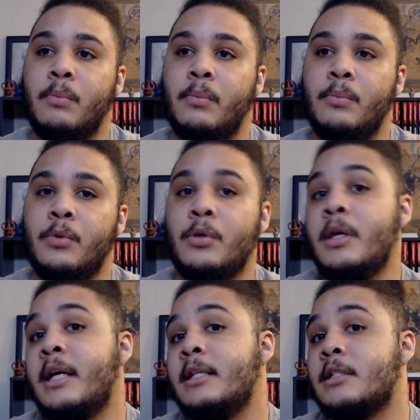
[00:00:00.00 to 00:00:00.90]

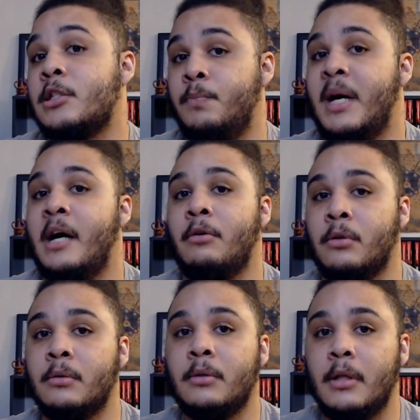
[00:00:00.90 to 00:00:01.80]
it can
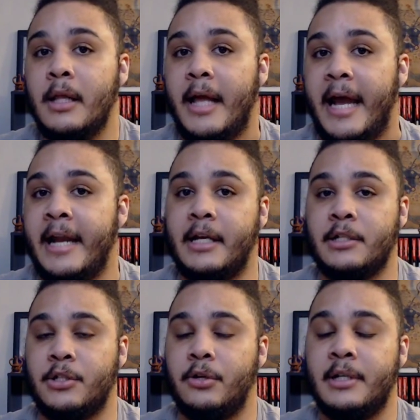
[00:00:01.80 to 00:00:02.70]
spiral, and it can
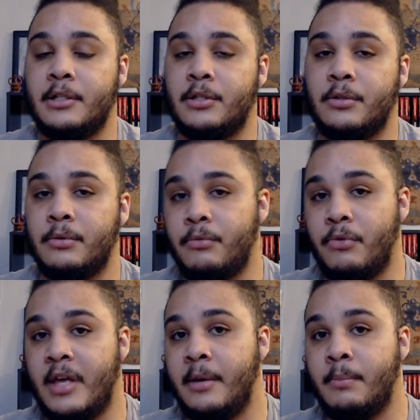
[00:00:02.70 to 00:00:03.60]
turn into
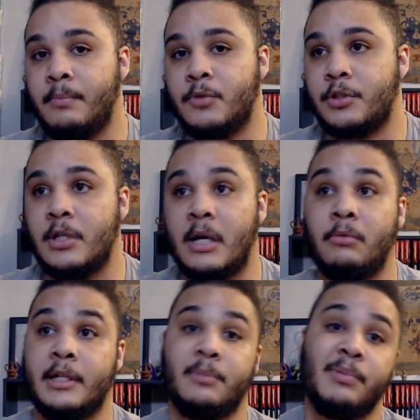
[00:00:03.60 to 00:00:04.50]
them just not
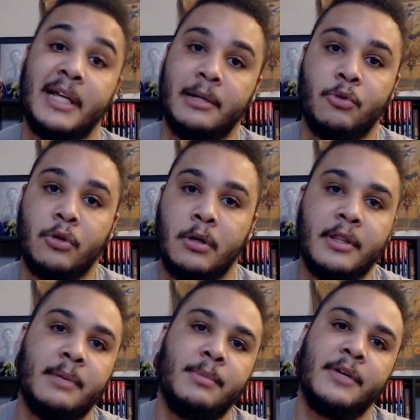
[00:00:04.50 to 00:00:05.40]
wanting to play anymore, or
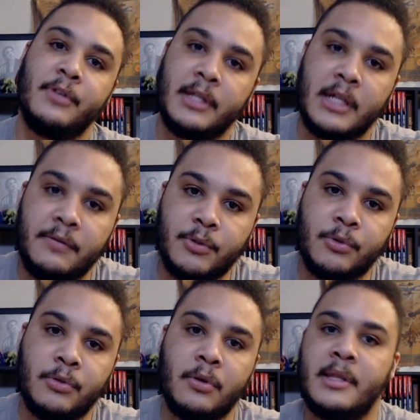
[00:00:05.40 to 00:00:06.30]
them not feeling comfortable,
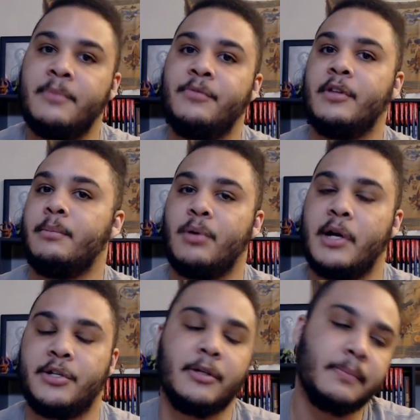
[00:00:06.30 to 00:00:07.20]
or them feeling
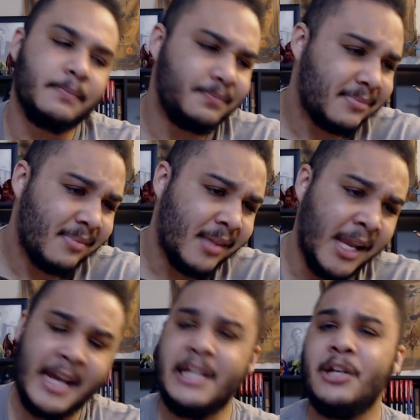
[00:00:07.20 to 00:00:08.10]
pressured.
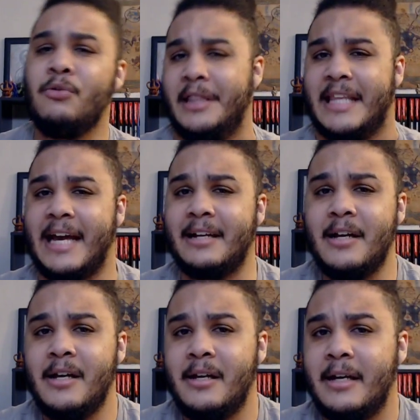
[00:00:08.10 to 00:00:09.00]
And you don't want that.
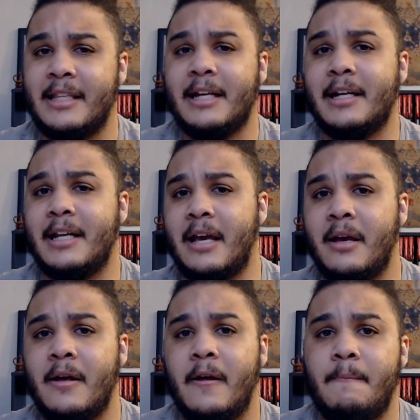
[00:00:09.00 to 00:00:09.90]
At the end of the day,
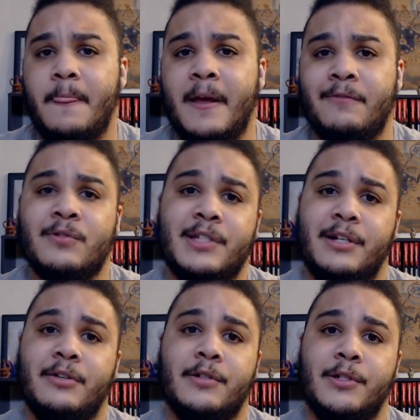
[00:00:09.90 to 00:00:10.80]
everyone's
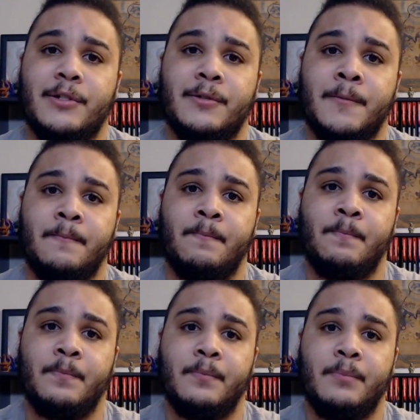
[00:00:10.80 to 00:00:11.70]
here to
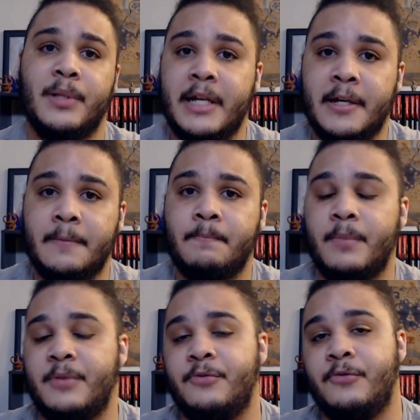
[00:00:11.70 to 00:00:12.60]
play,
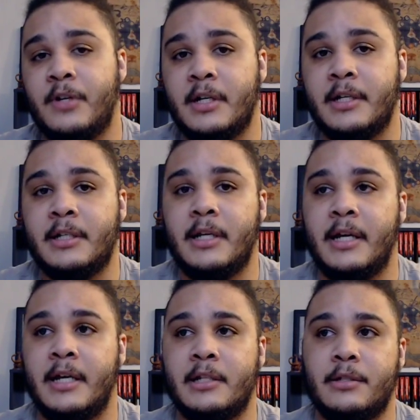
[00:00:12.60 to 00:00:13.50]
have fun,
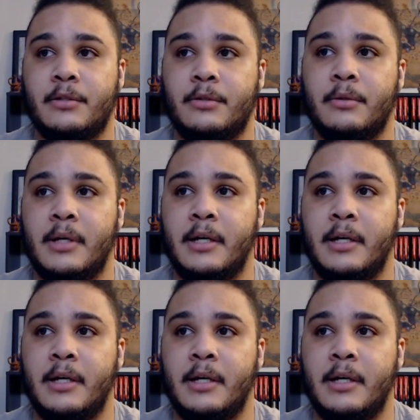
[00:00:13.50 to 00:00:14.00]
and to